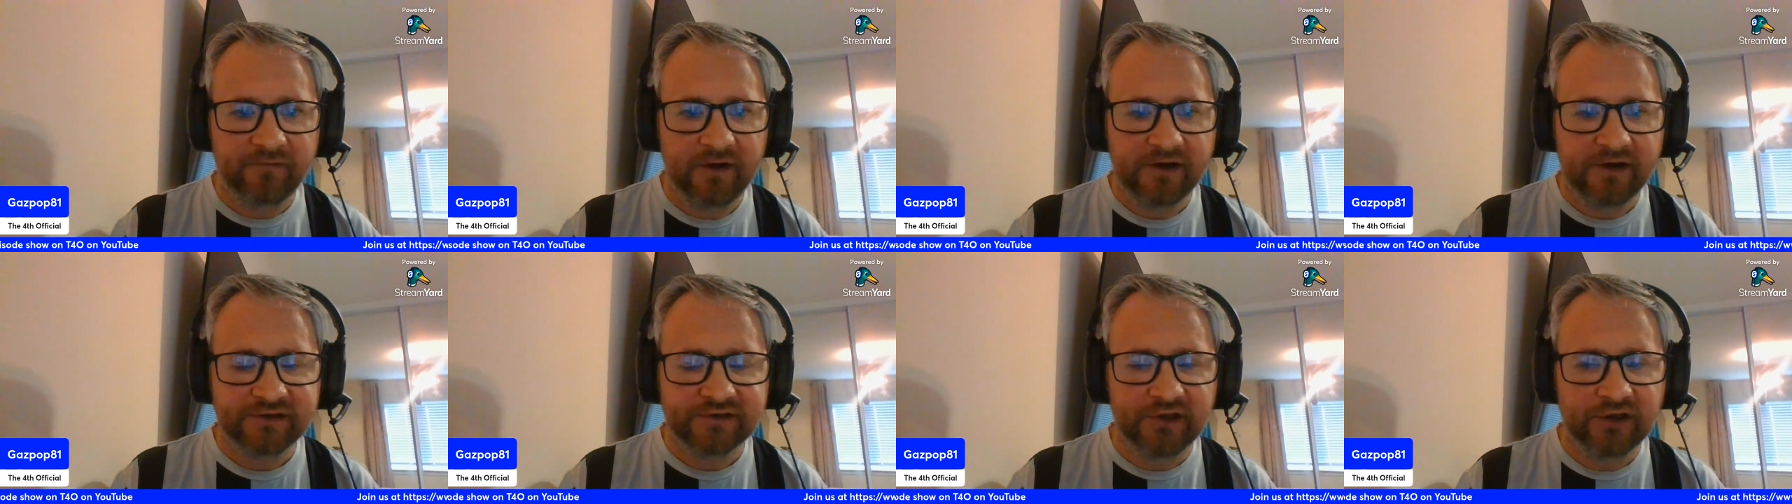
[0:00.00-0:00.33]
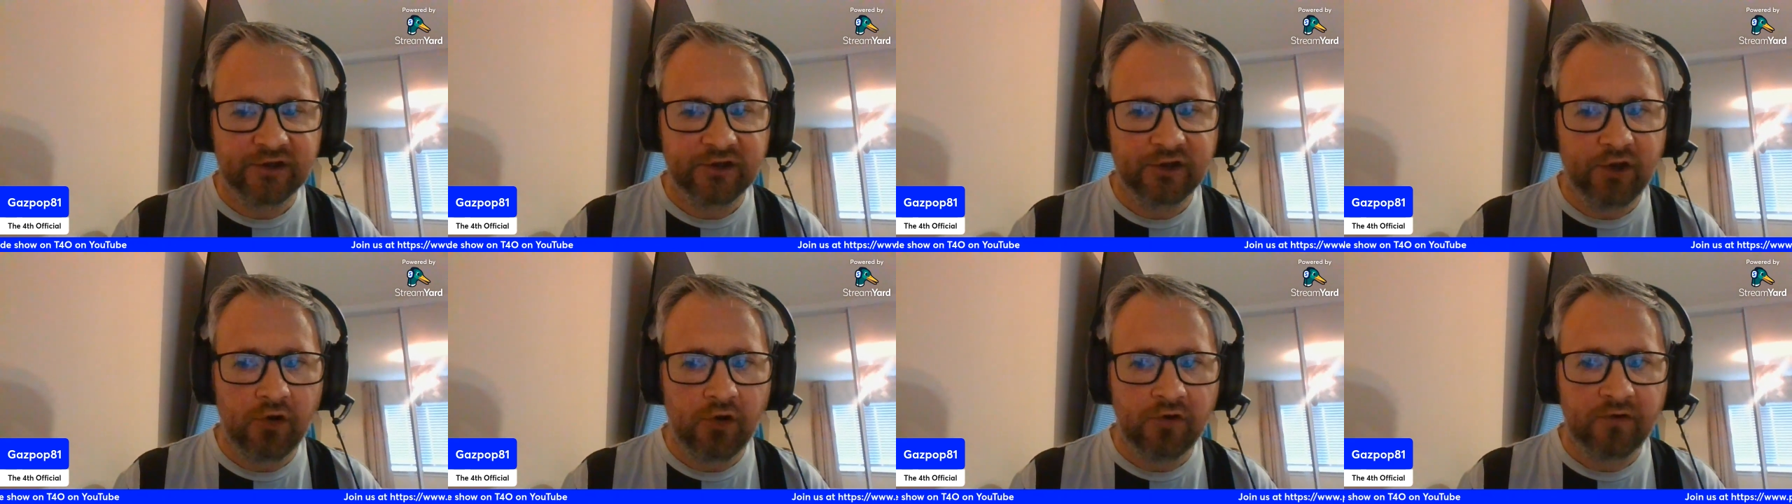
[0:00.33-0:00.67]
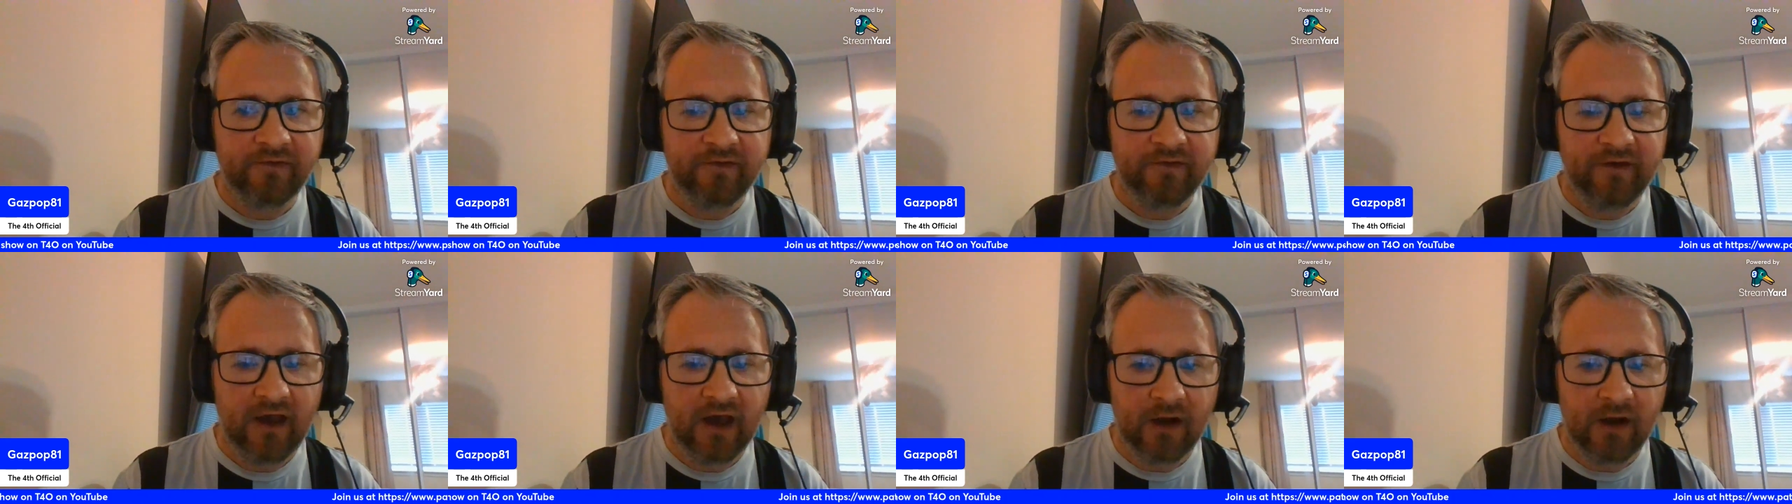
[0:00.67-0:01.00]
his
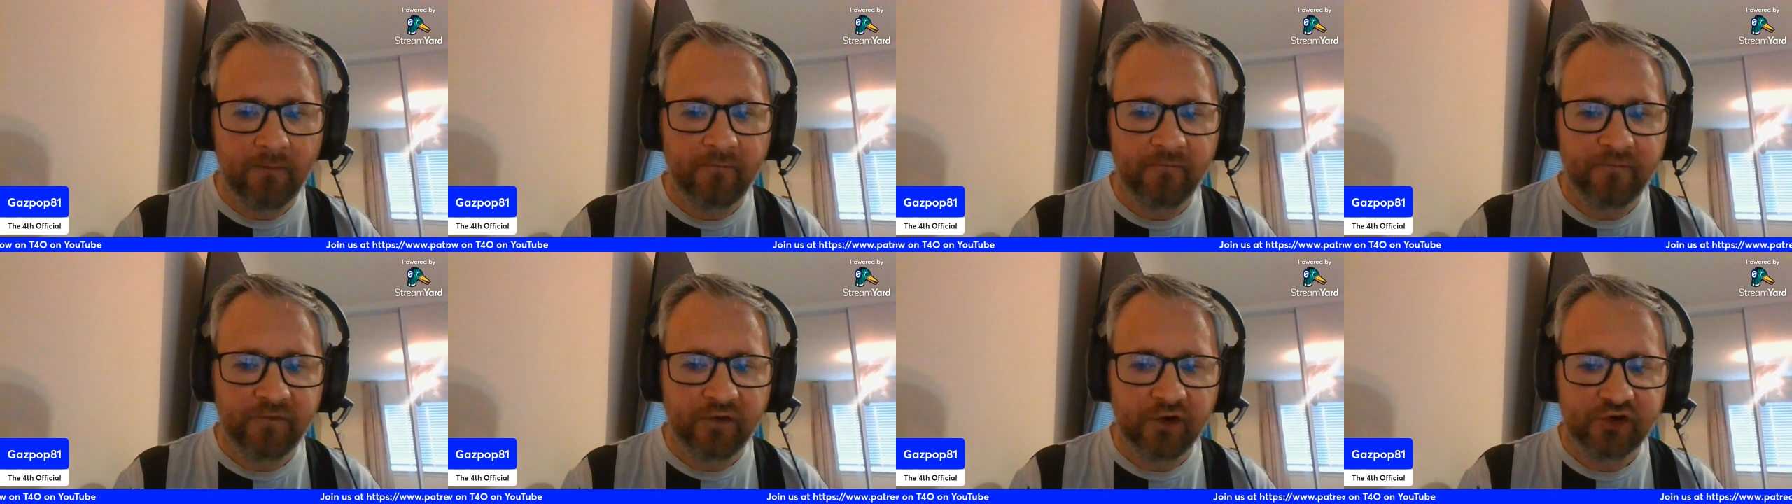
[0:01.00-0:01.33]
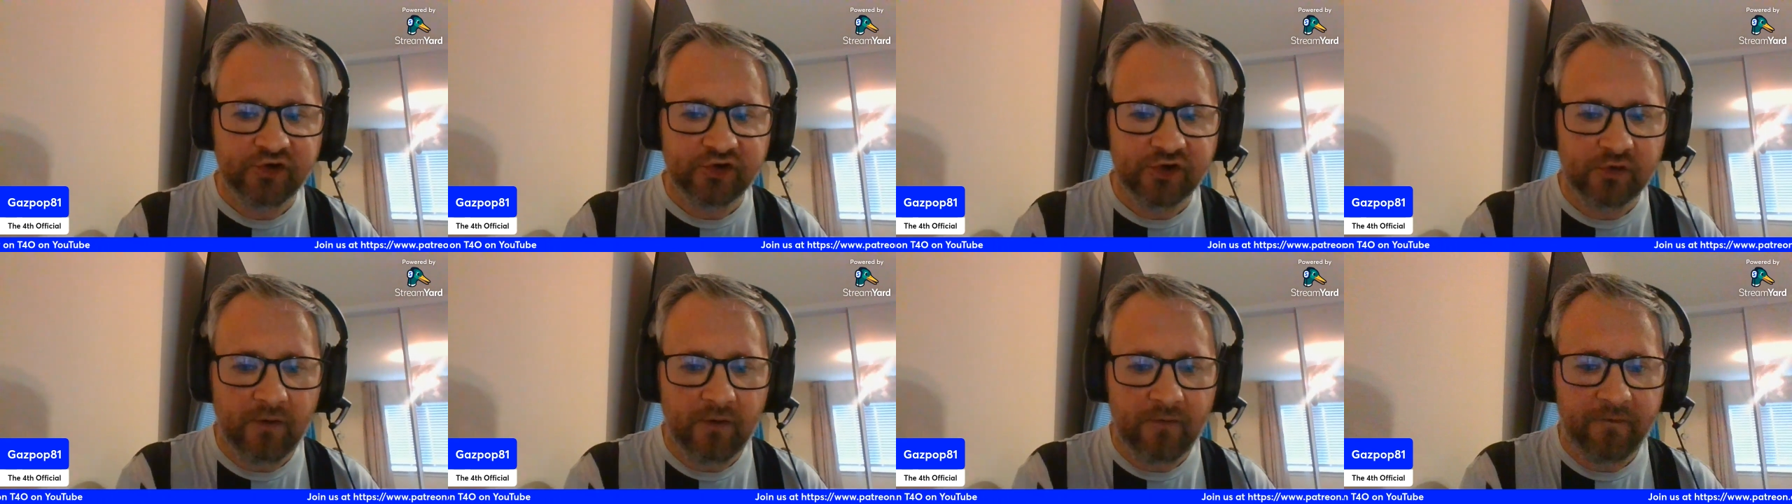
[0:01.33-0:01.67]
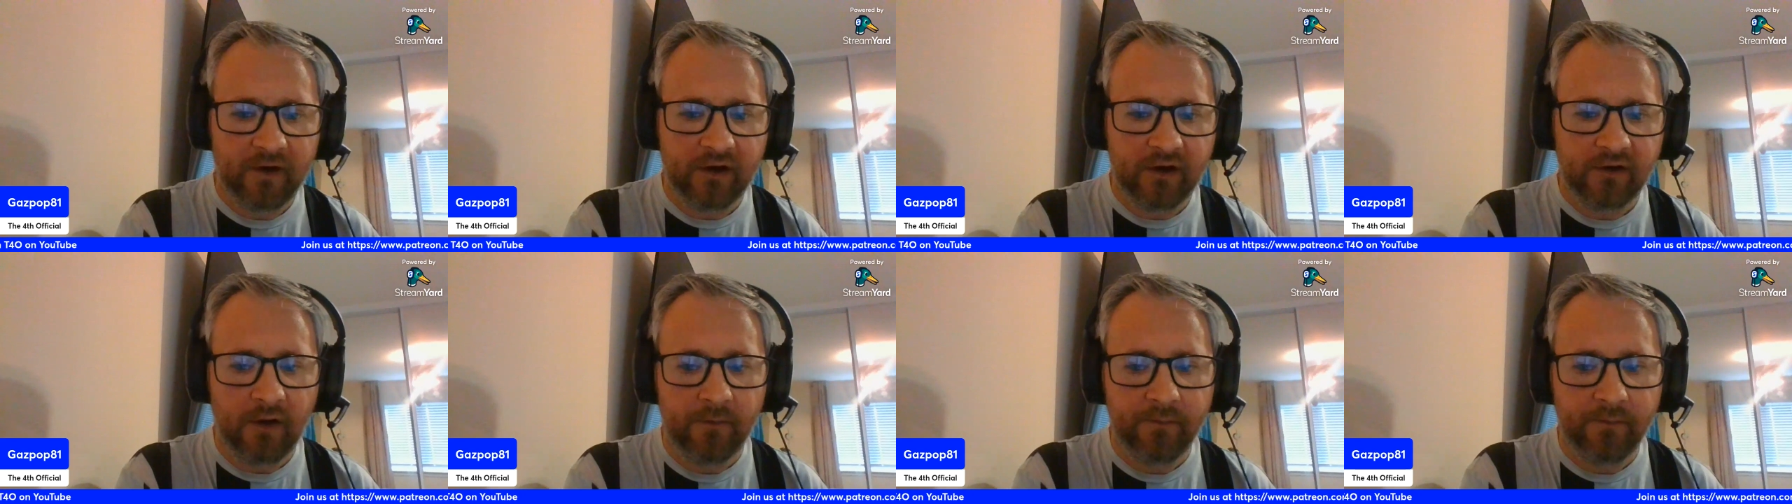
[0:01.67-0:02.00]
long-term future with
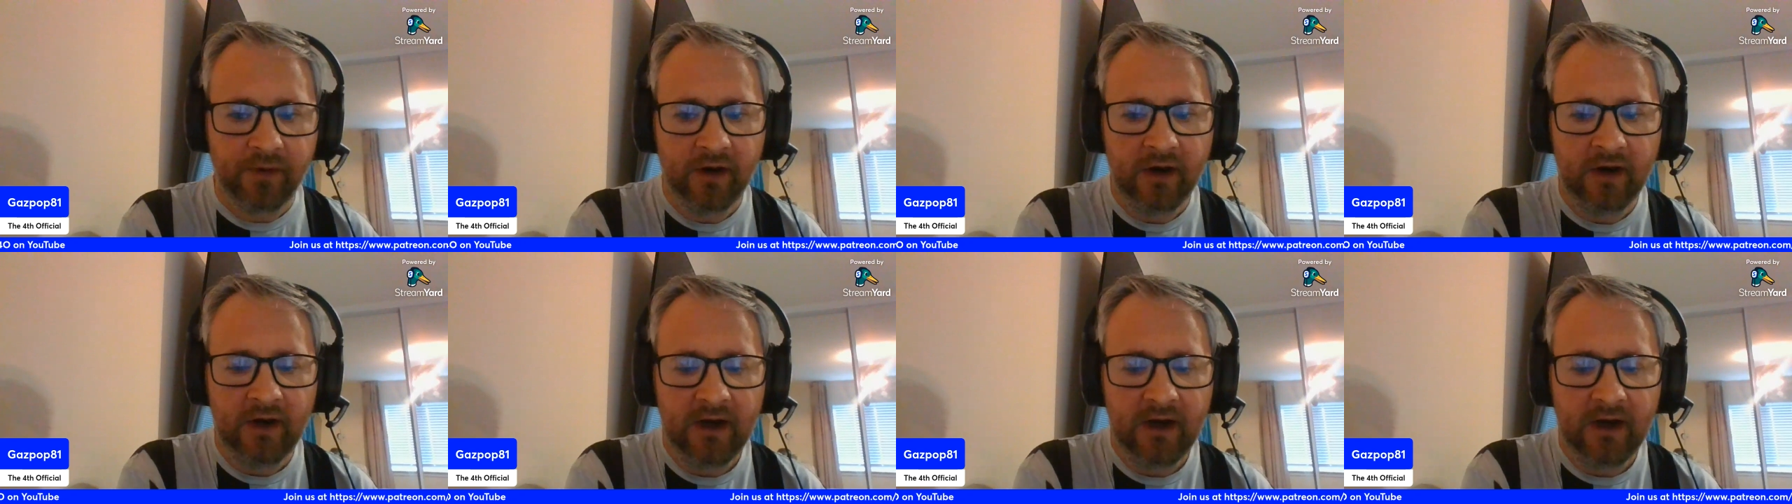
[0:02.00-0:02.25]
the club,